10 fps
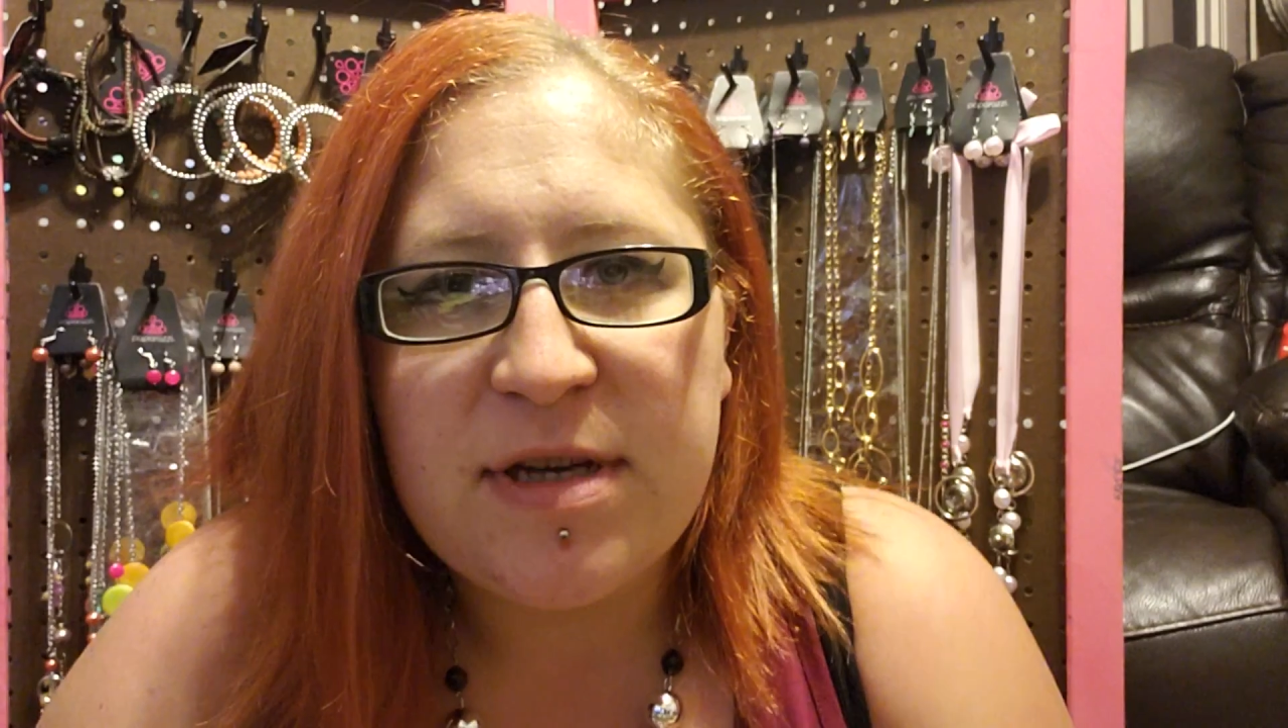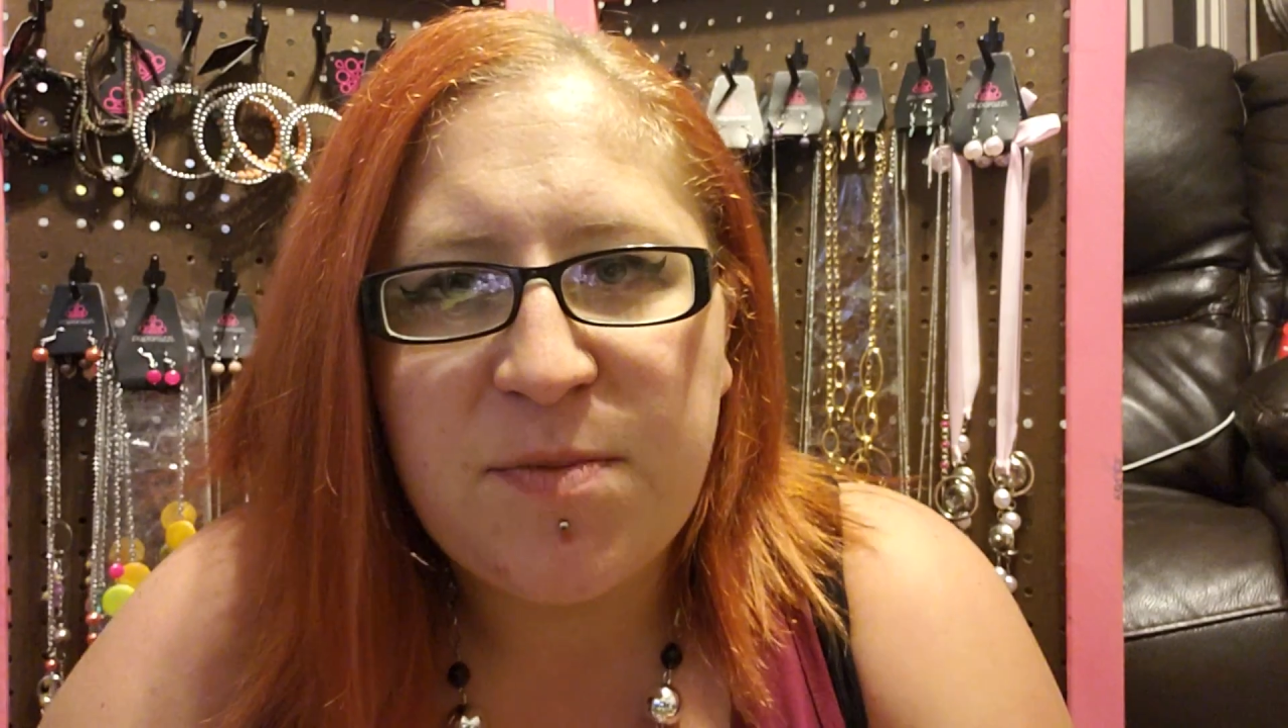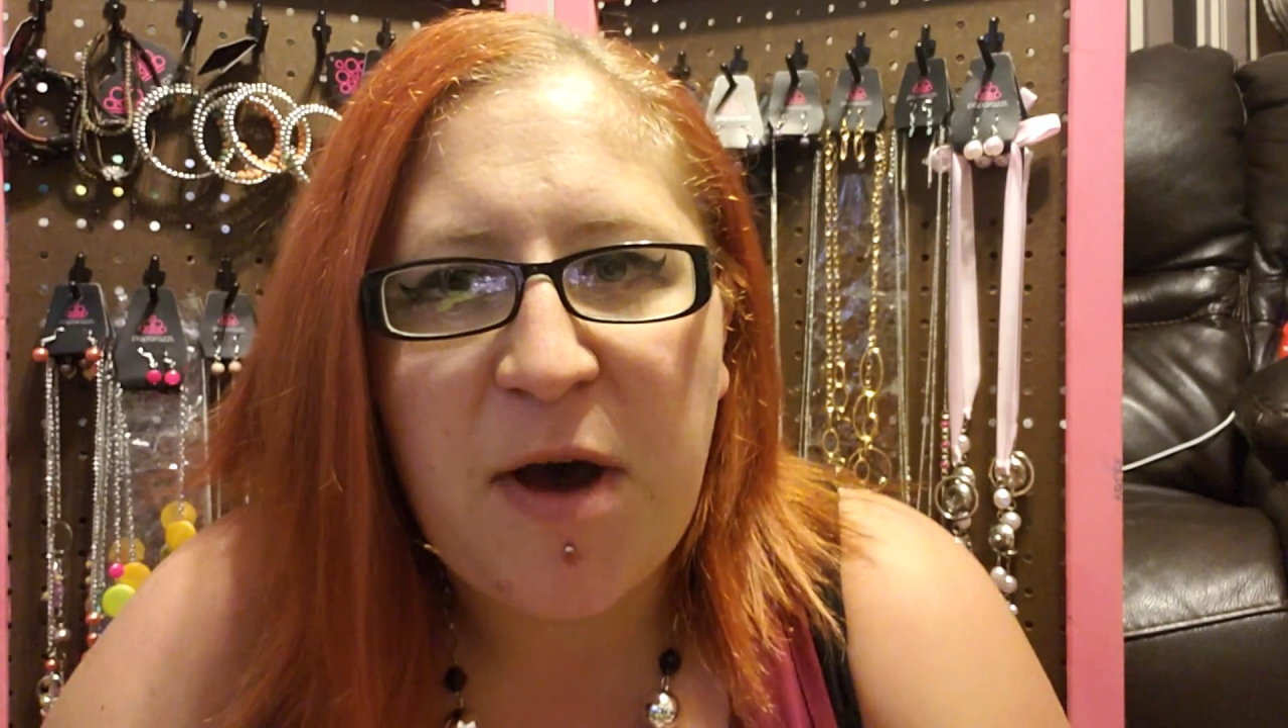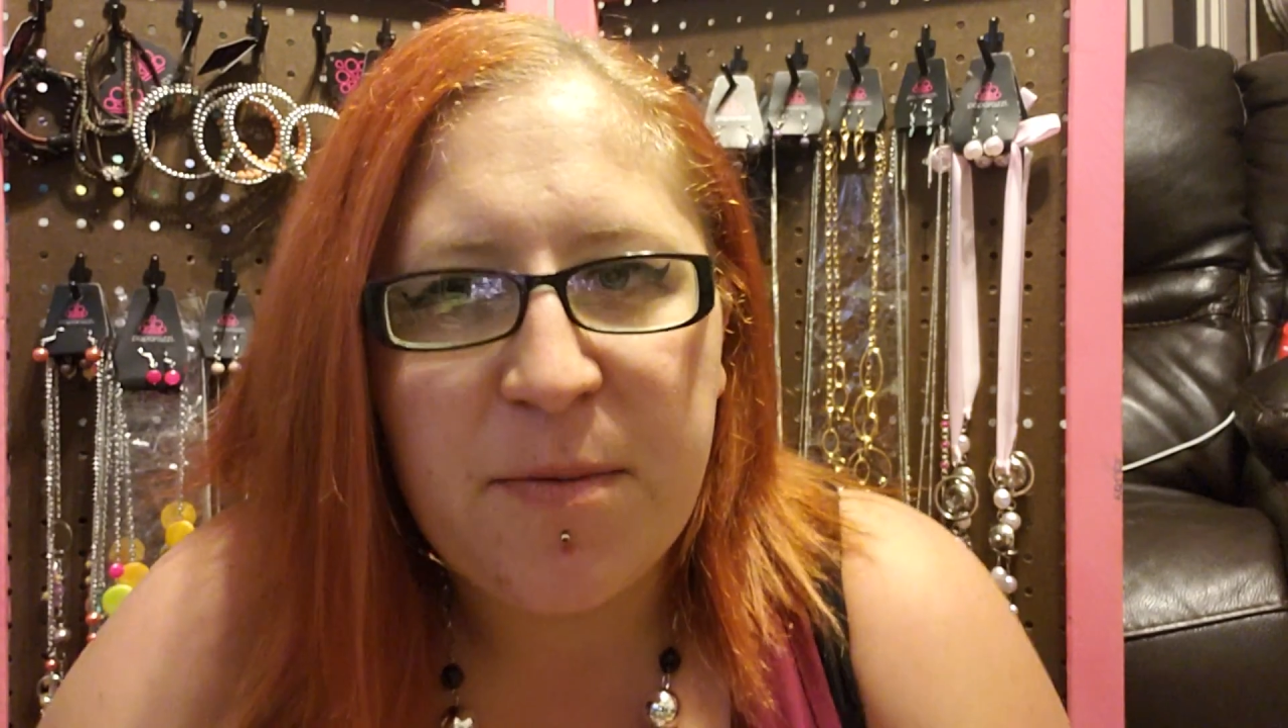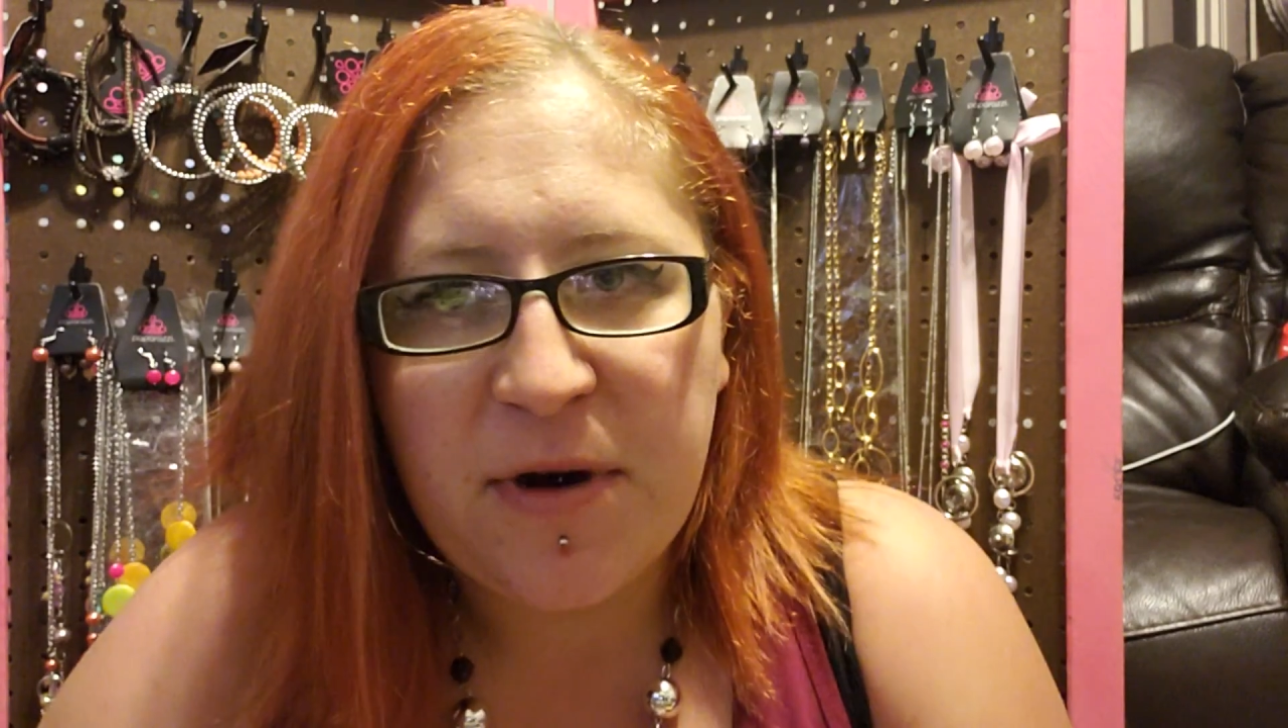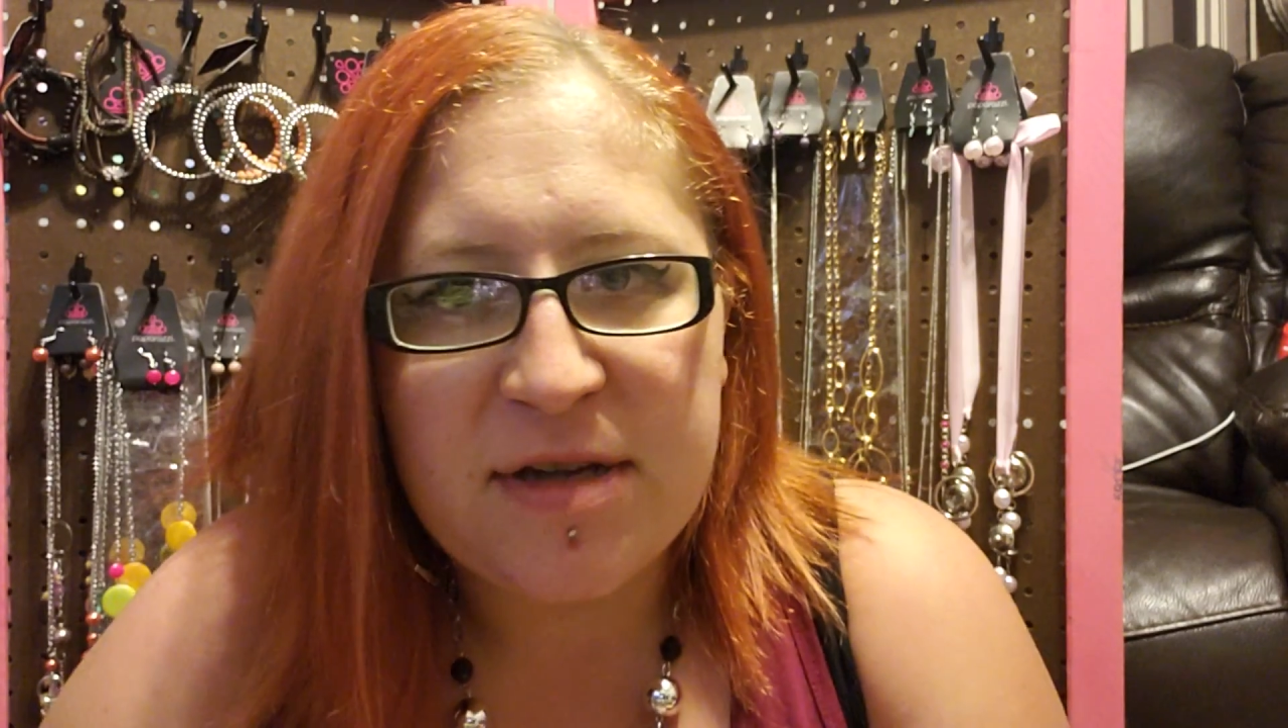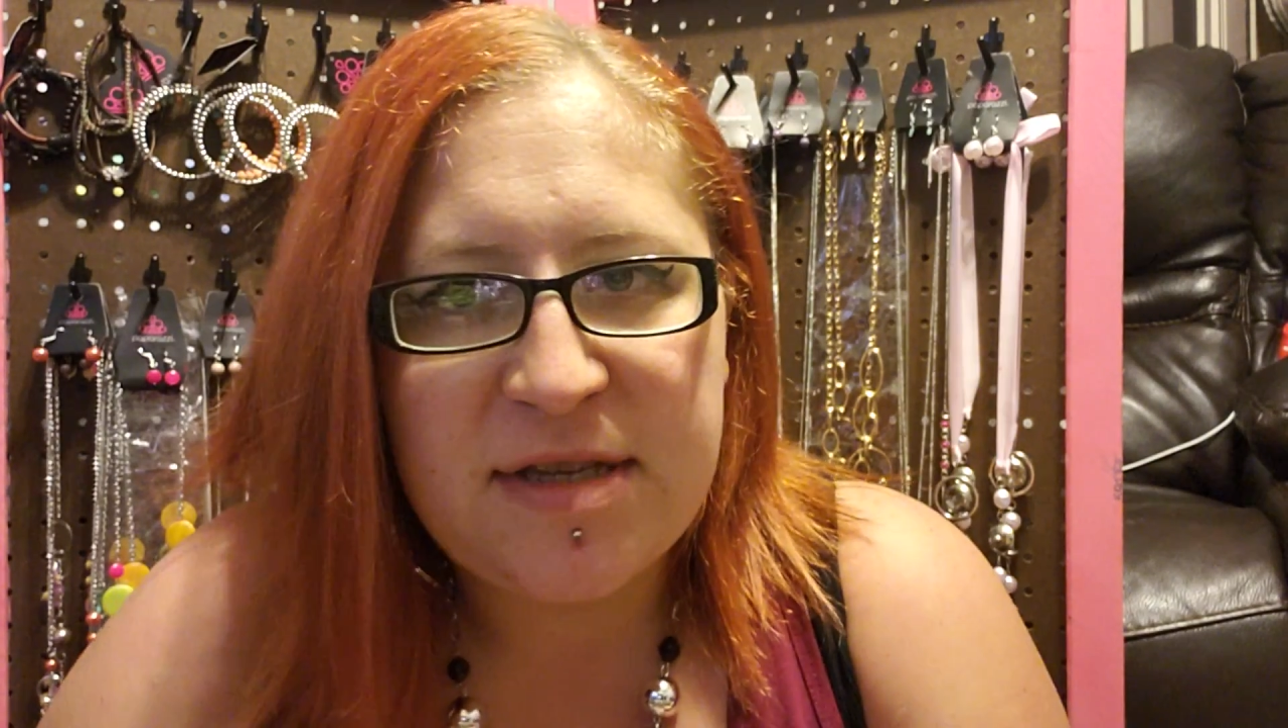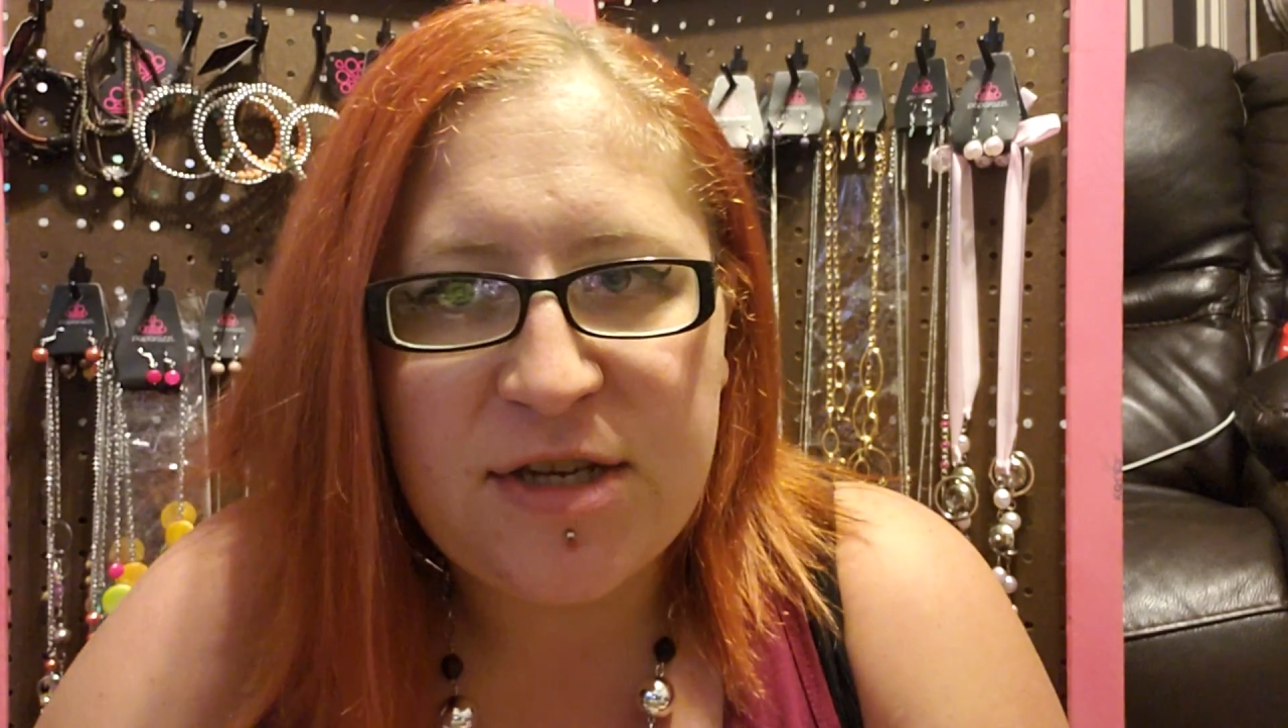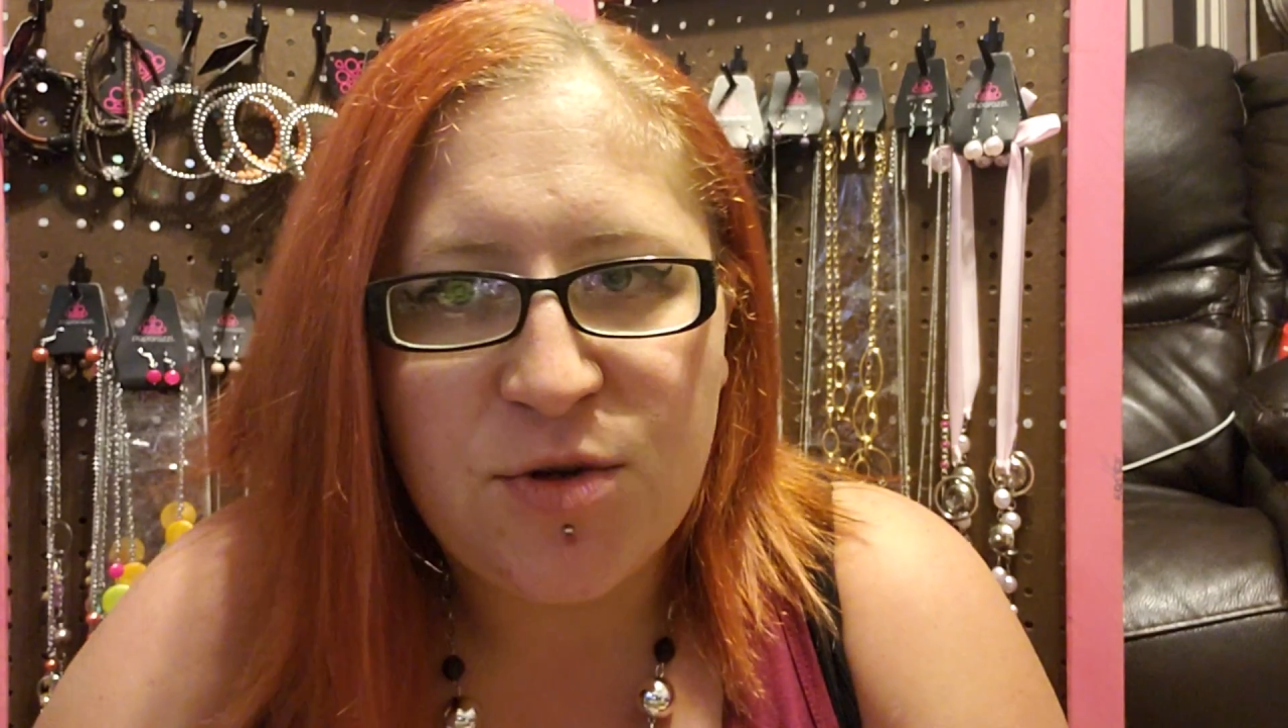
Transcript: as paparazzi